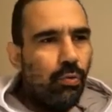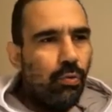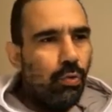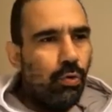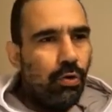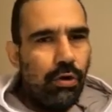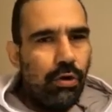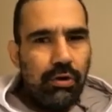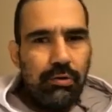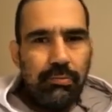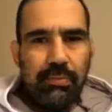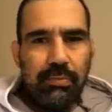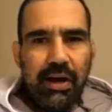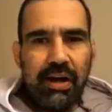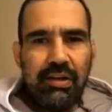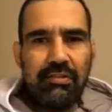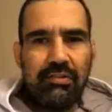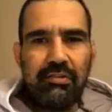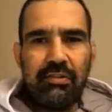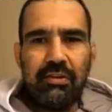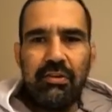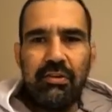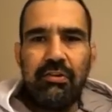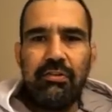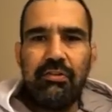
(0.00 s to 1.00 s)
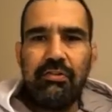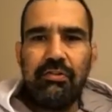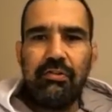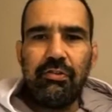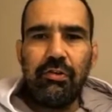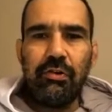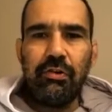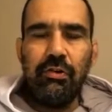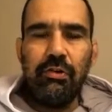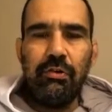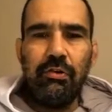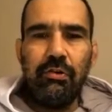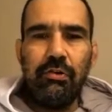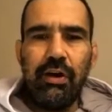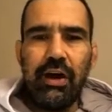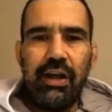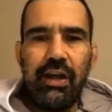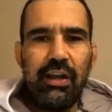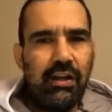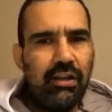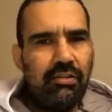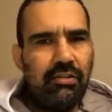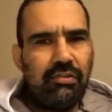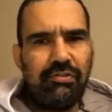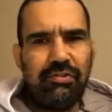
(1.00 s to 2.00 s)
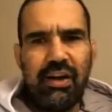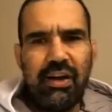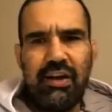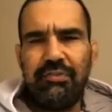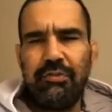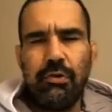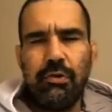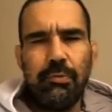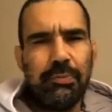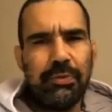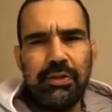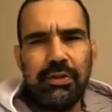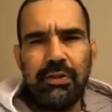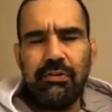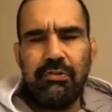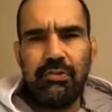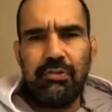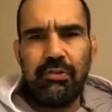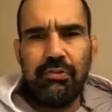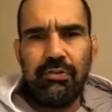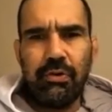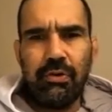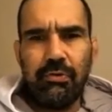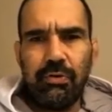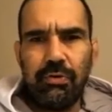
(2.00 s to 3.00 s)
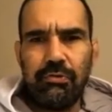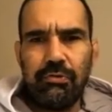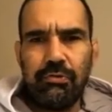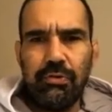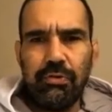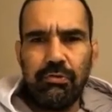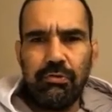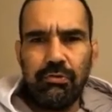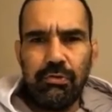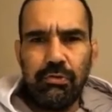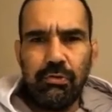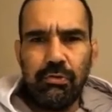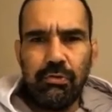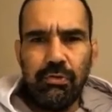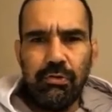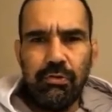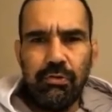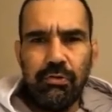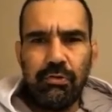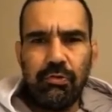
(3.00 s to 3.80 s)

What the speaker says: World Masters. So at least 5 competitions I was going to do.